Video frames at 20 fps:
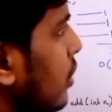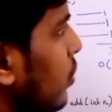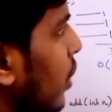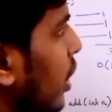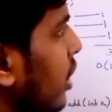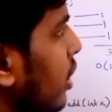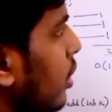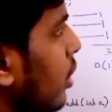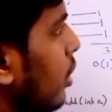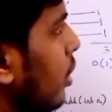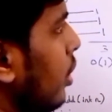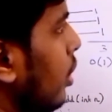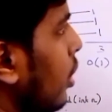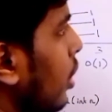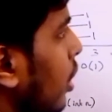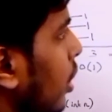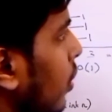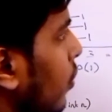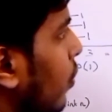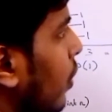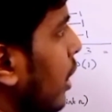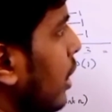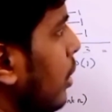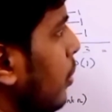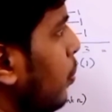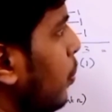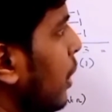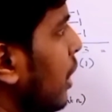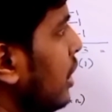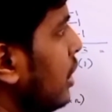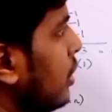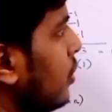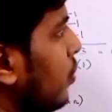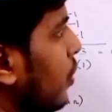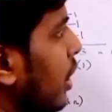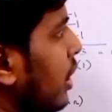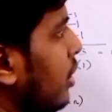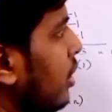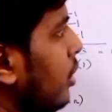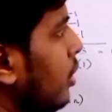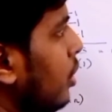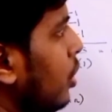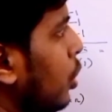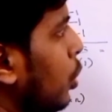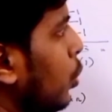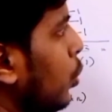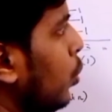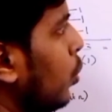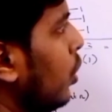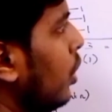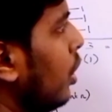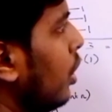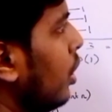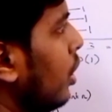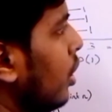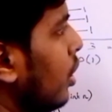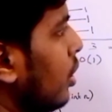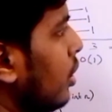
is 1 plus 1 2,